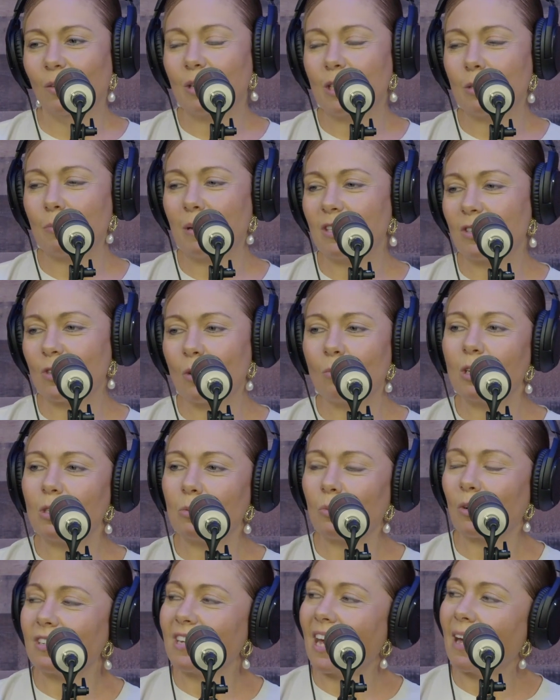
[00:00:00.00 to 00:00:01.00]
we spend so
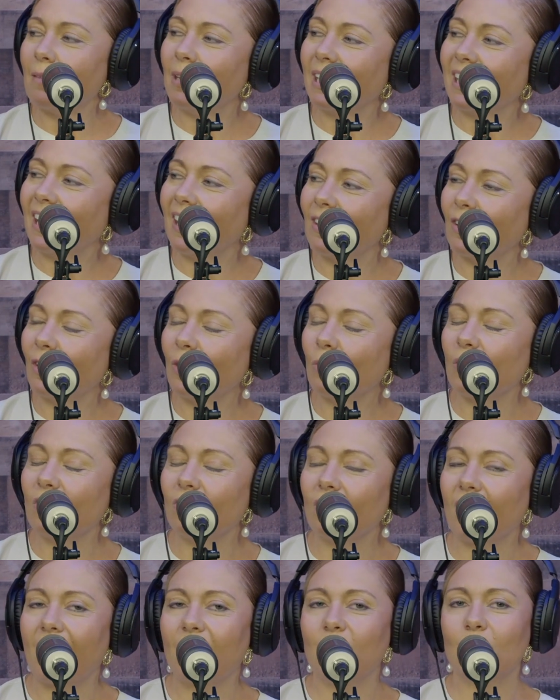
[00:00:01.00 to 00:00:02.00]
much more time together, and
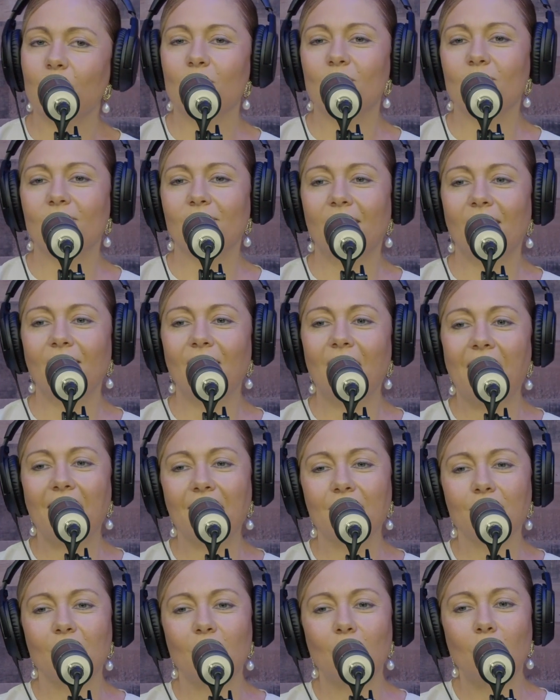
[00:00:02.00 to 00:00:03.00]
we've gotten a
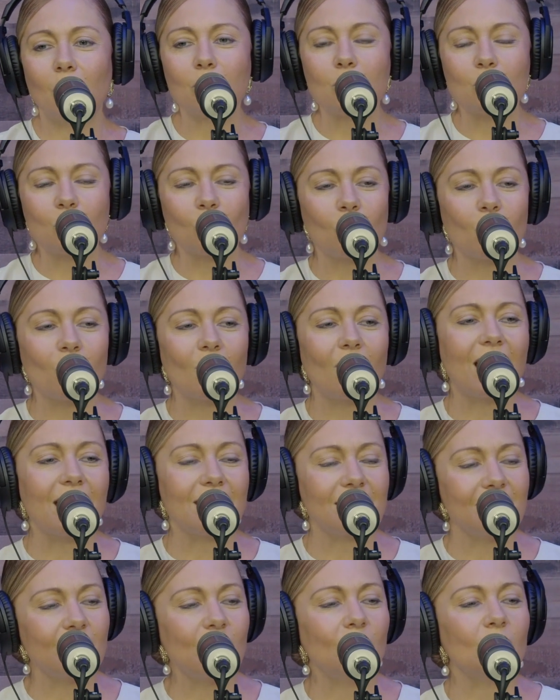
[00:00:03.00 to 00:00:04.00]
lot closer over the
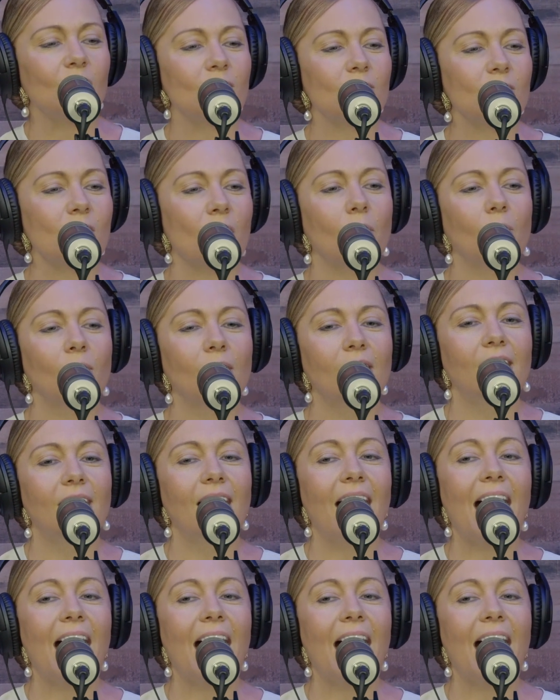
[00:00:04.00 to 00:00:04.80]
last year or so.